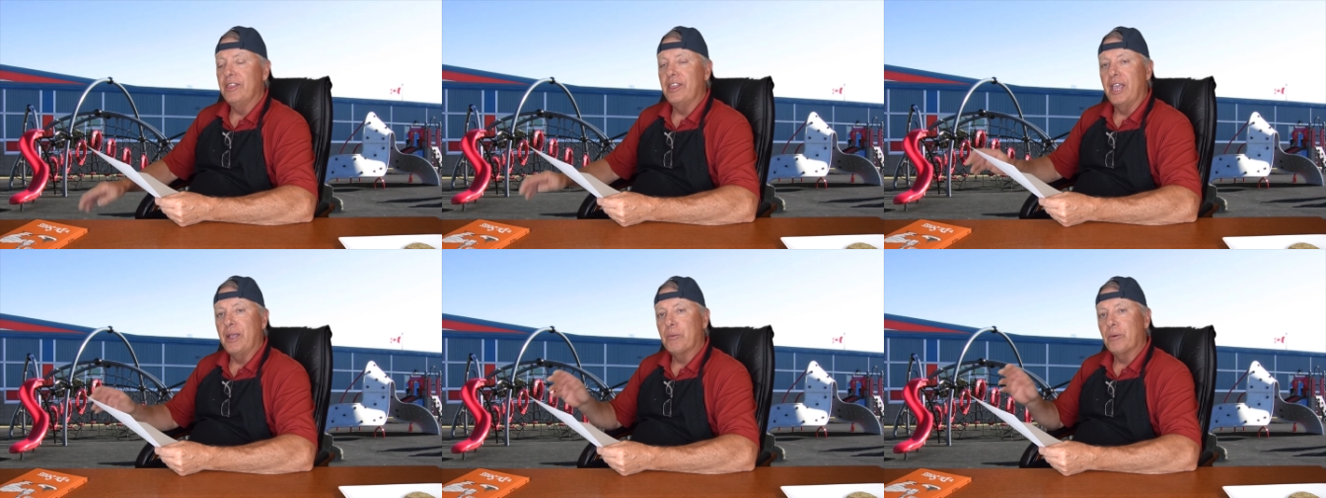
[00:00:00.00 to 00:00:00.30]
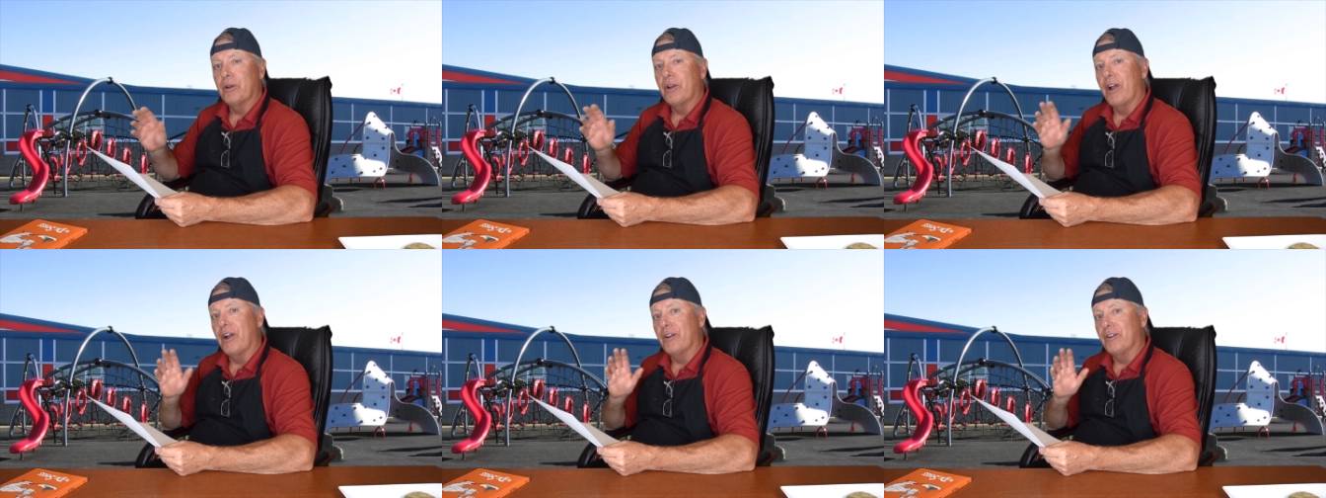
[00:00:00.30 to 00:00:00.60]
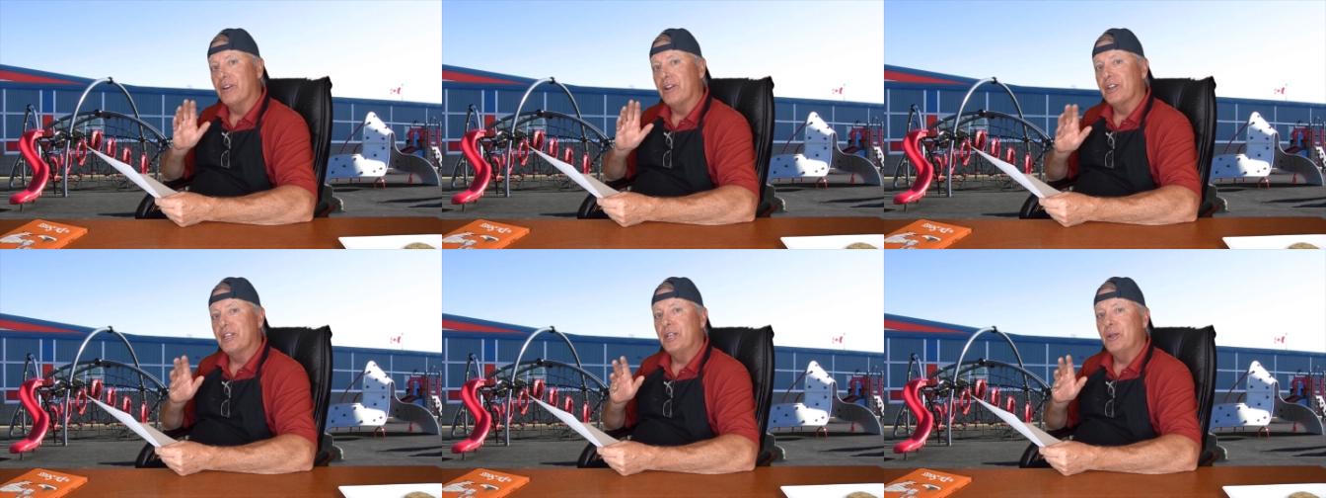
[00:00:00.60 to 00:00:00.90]
They were our
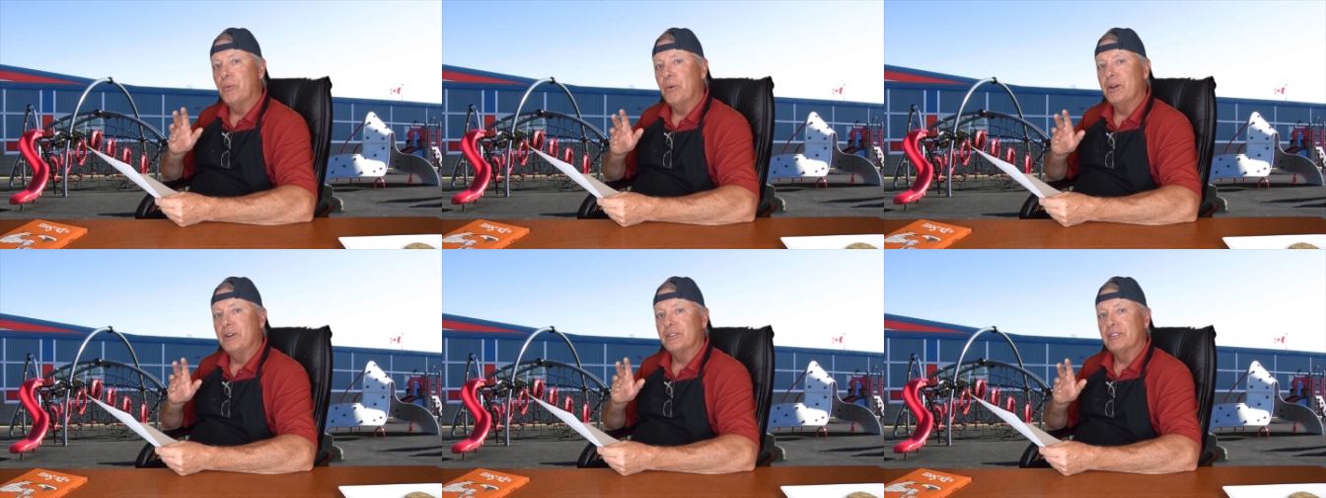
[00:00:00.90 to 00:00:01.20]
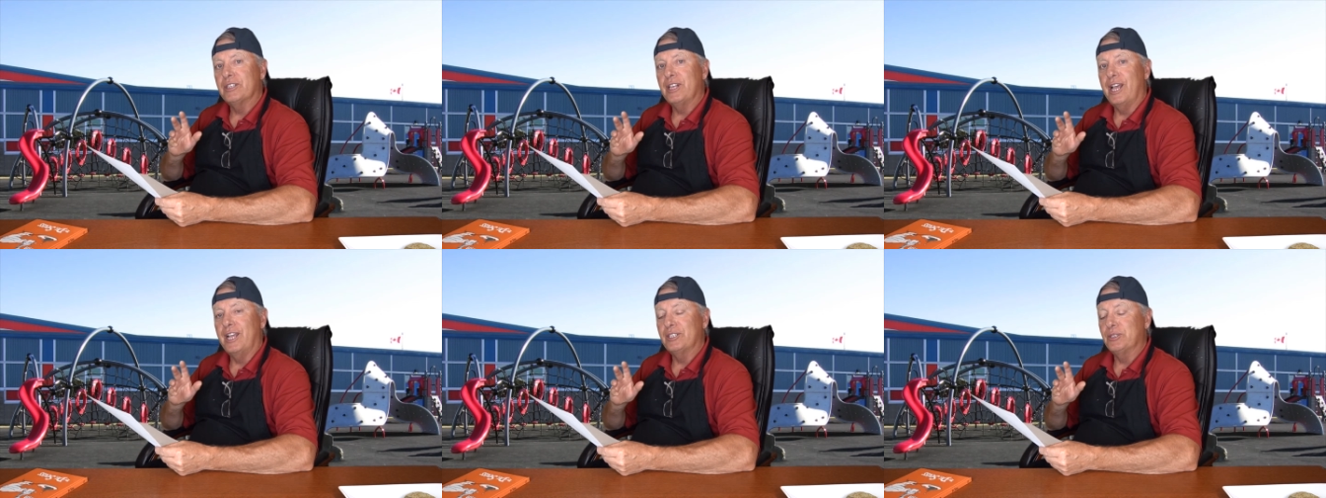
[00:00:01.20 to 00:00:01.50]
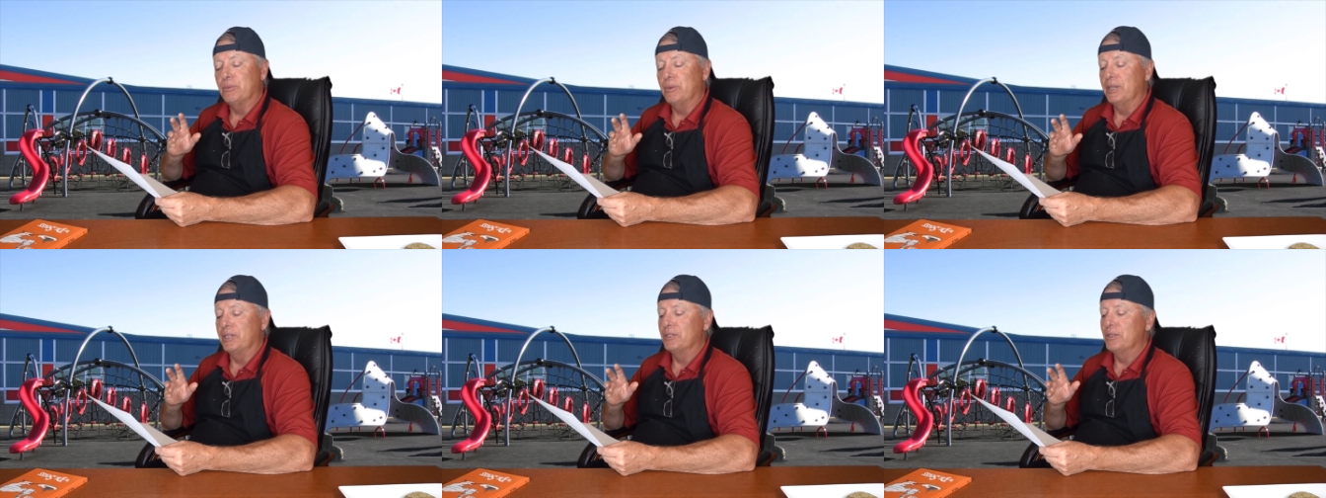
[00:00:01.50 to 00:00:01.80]
lucky winners
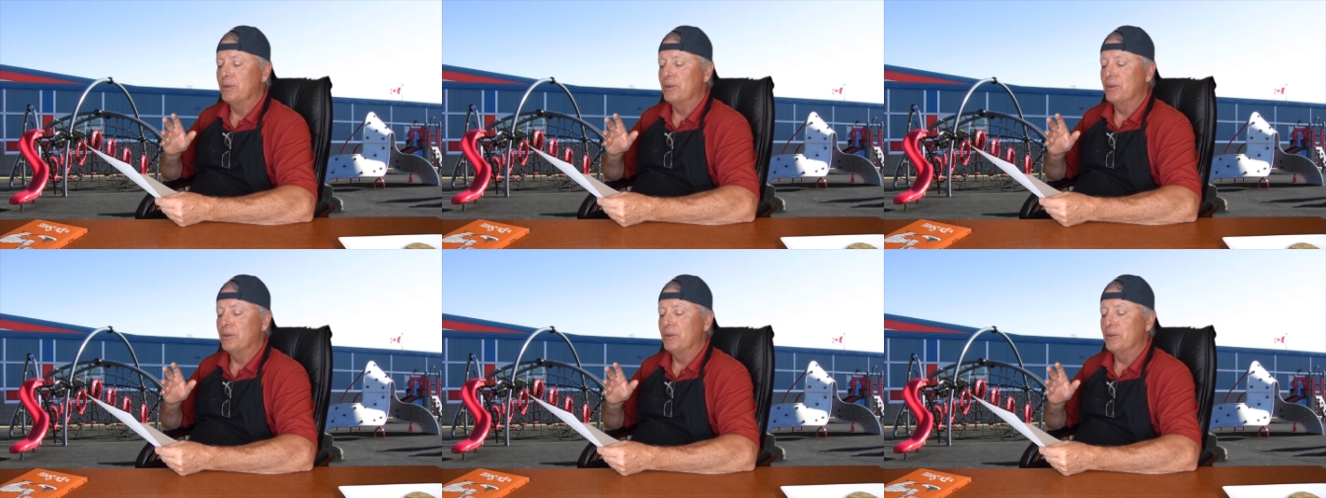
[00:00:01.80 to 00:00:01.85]
last week.